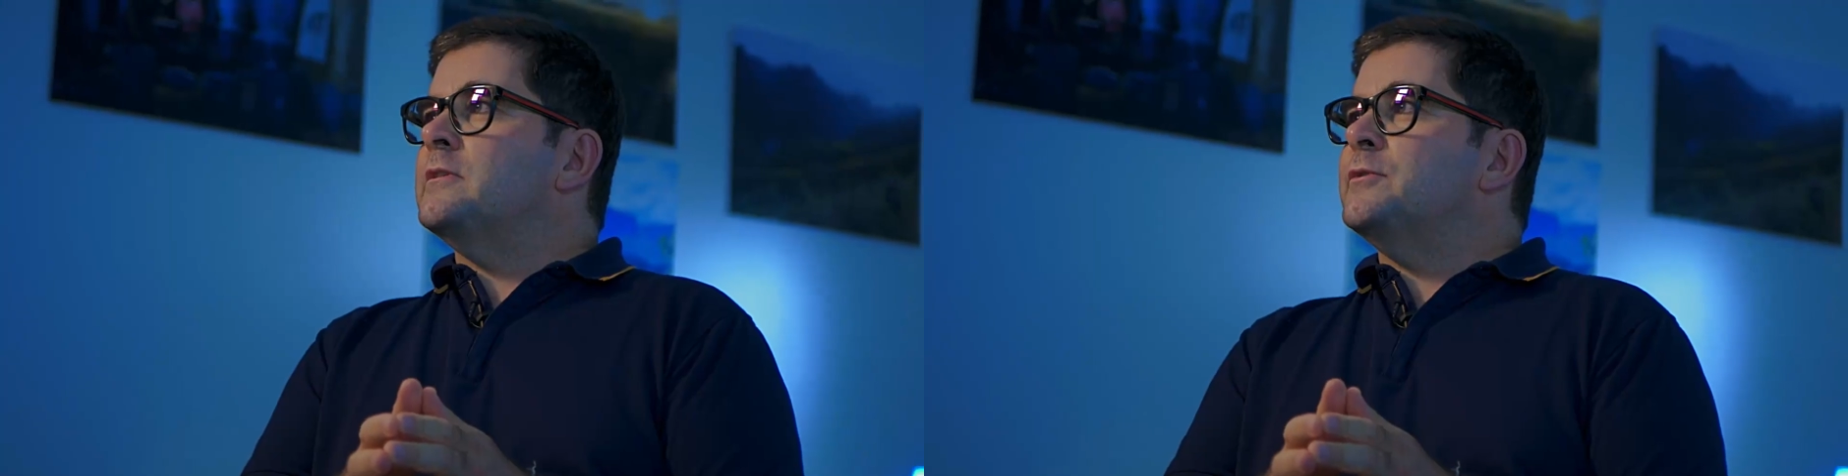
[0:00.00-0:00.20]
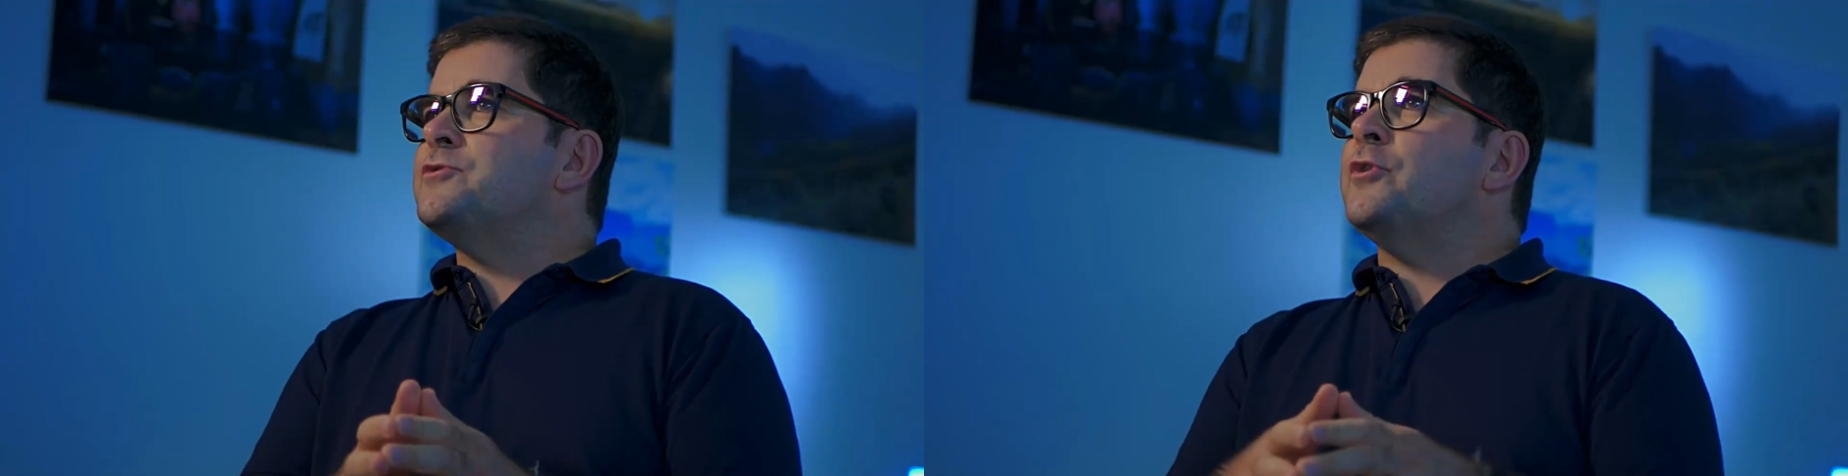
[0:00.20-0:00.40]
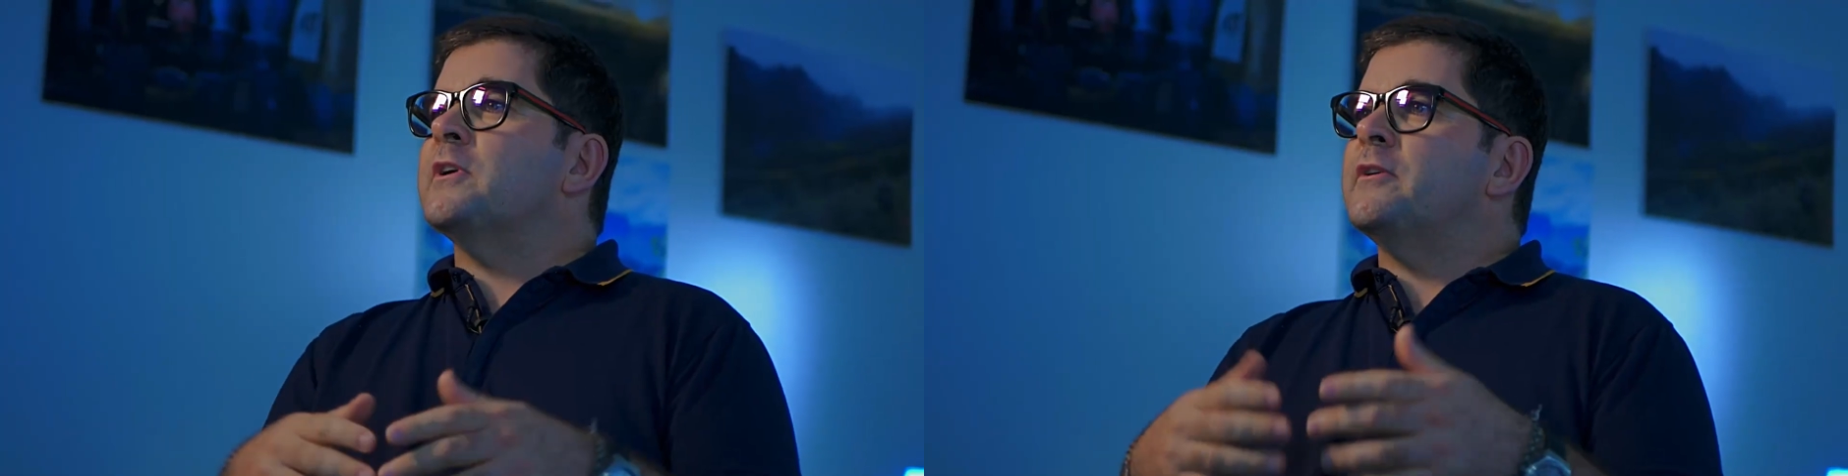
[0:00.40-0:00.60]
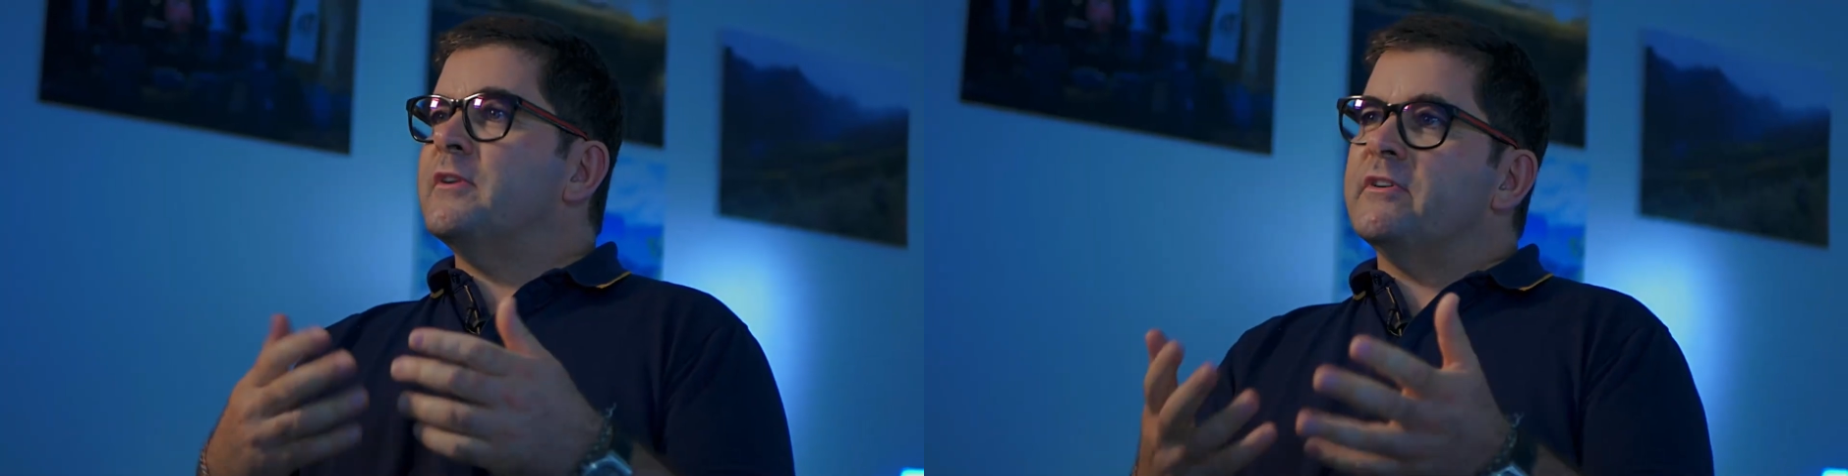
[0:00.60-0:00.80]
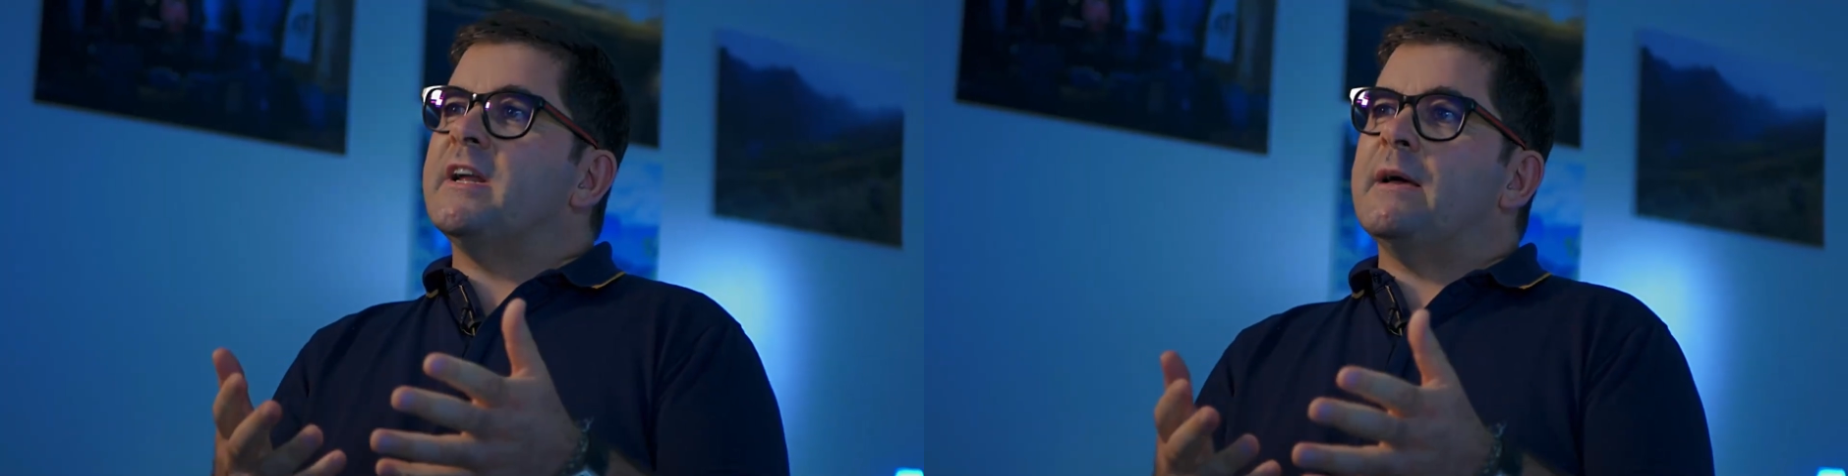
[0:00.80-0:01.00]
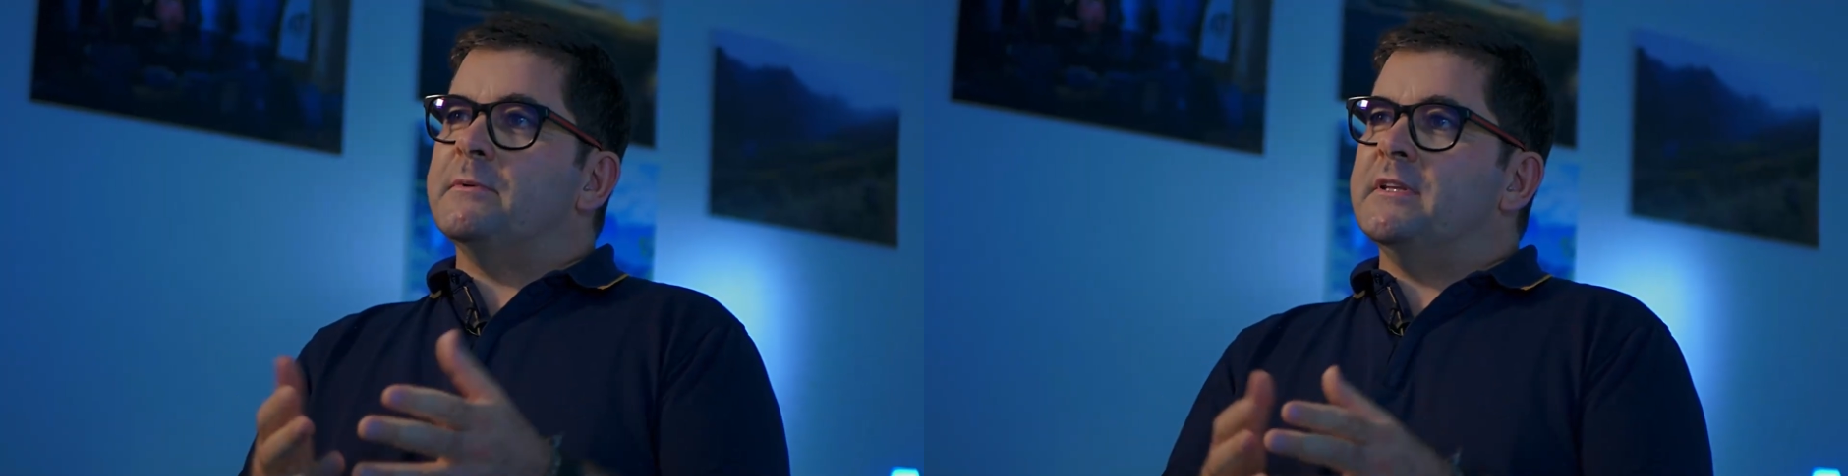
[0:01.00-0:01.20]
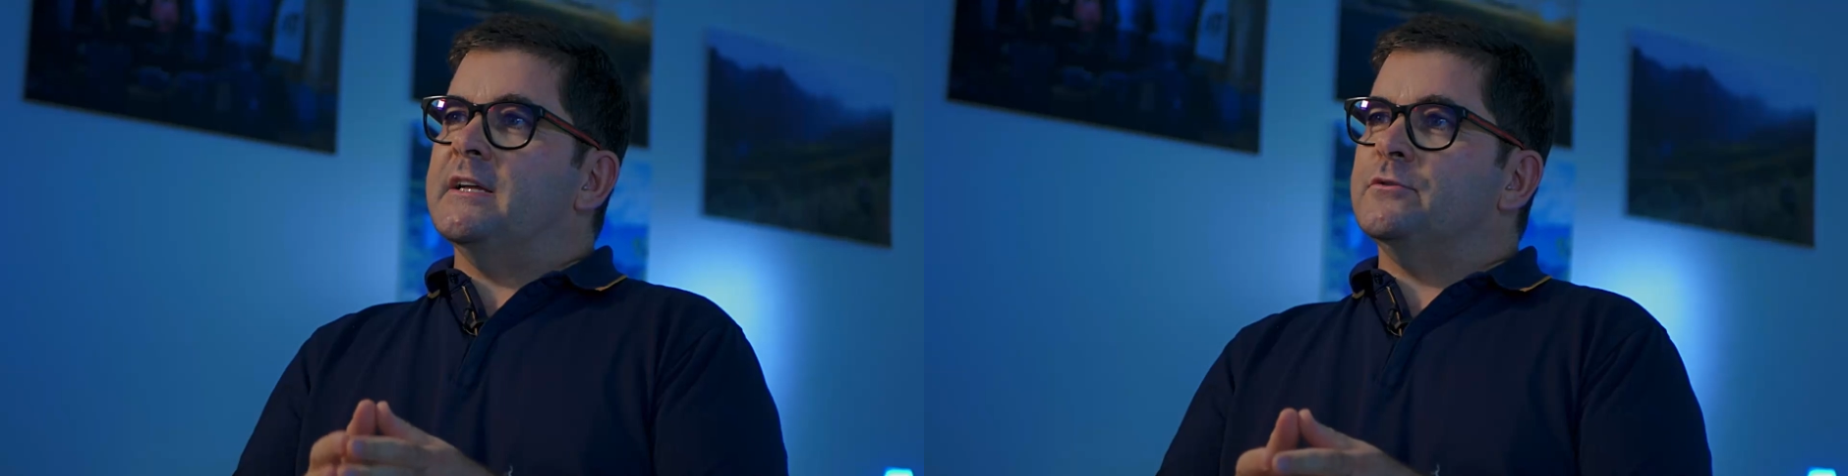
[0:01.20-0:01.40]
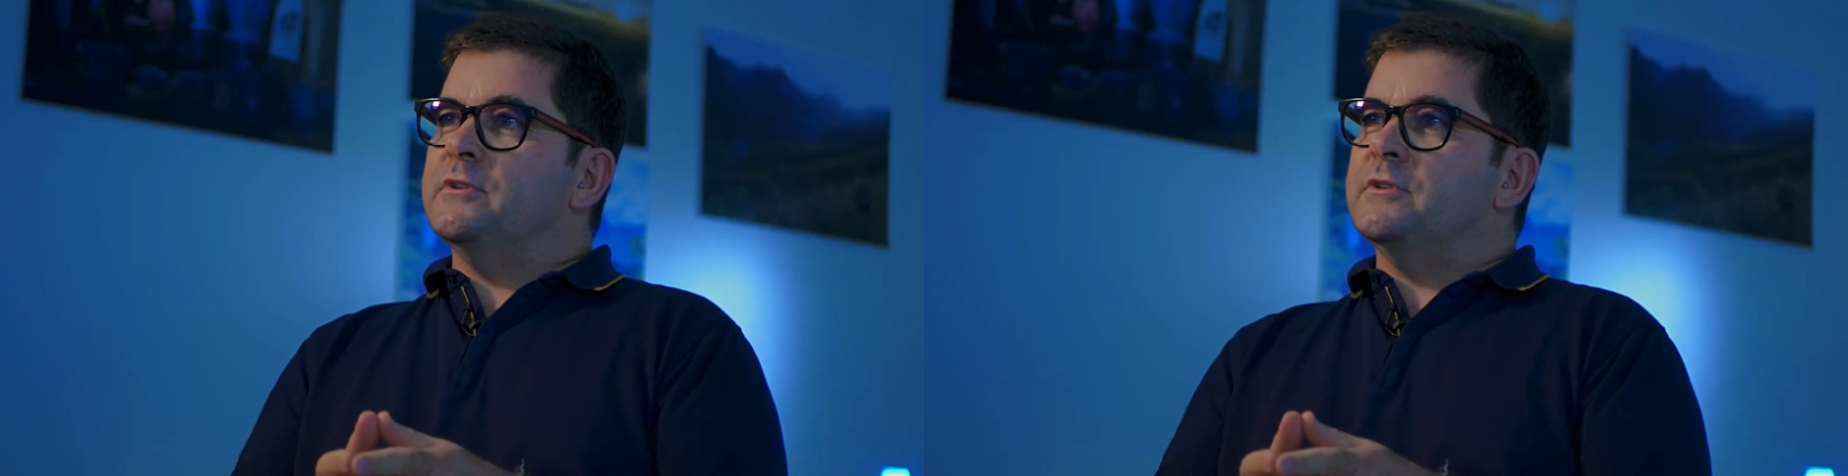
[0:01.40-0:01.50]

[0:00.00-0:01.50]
restoring river habitats